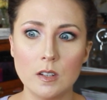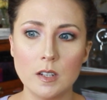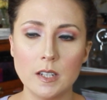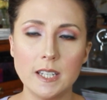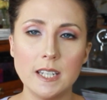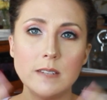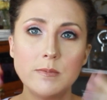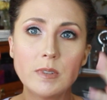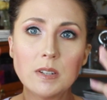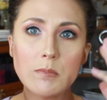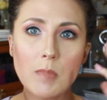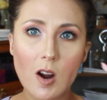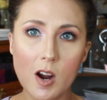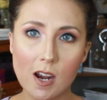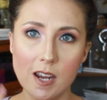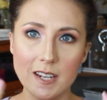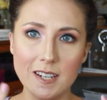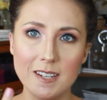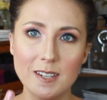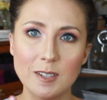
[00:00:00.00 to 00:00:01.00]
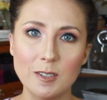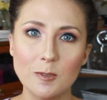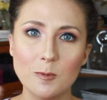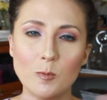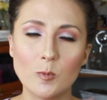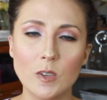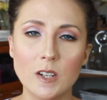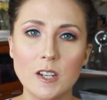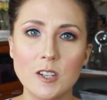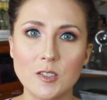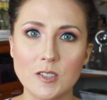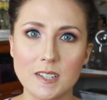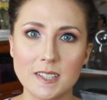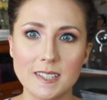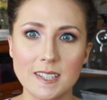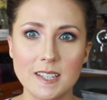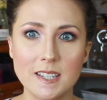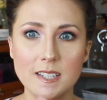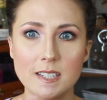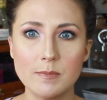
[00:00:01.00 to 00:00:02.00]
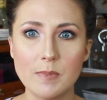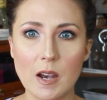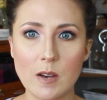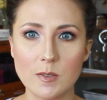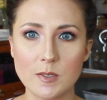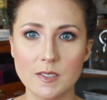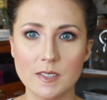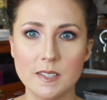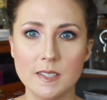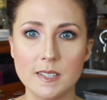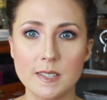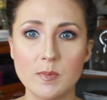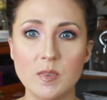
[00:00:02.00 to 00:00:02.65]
keep in mind when addressing the spouses,